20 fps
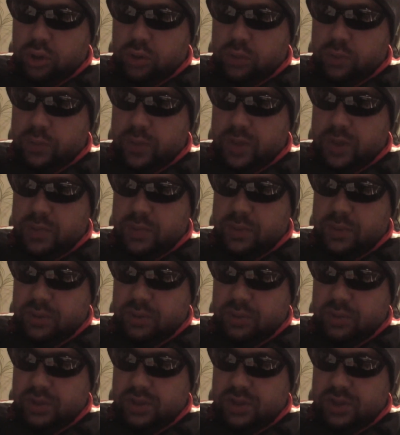all
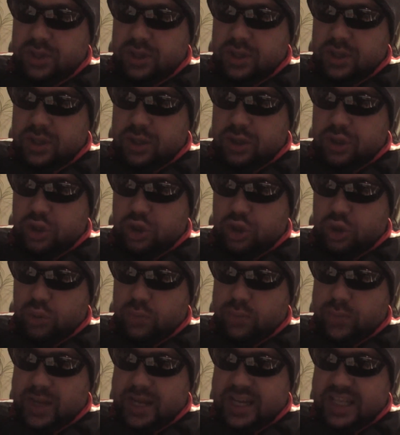peoples to
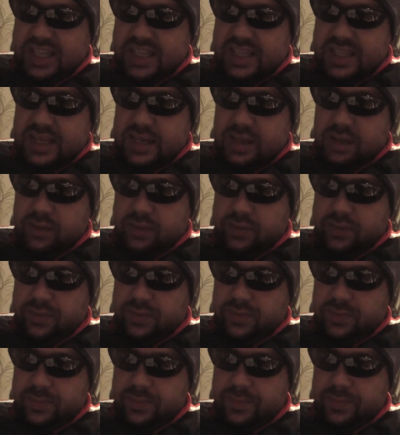
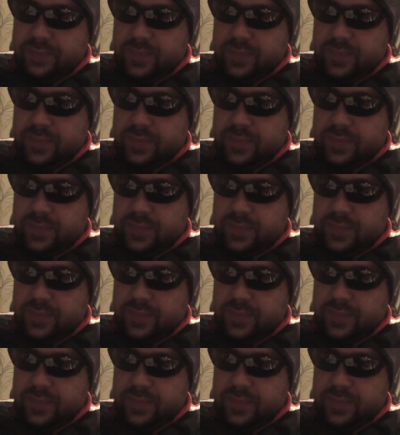myself.